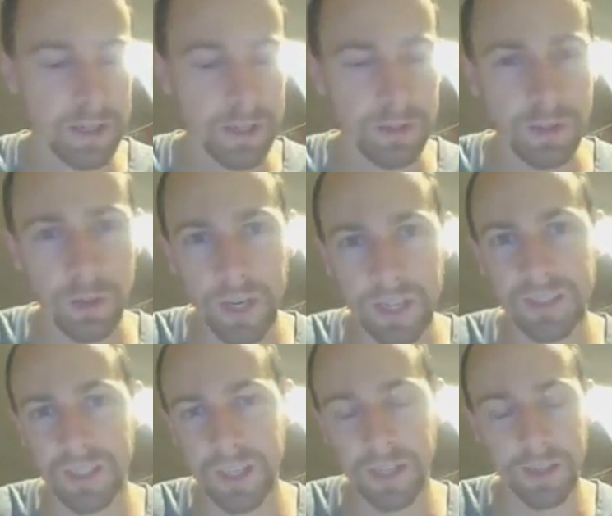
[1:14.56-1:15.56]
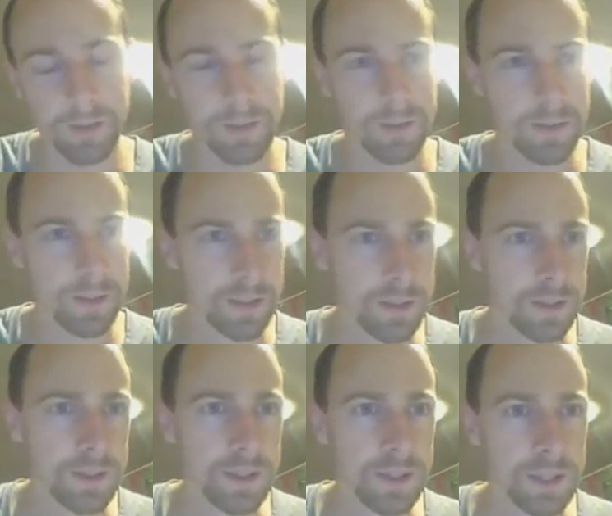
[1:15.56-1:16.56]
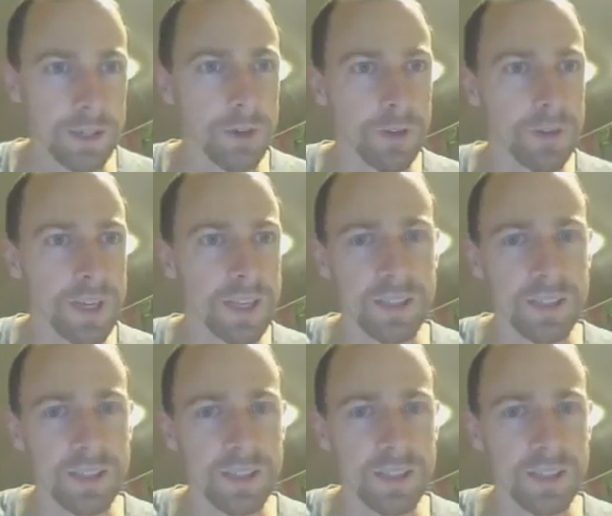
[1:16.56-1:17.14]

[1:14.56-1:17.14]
Control X to cut it. Get rid of that.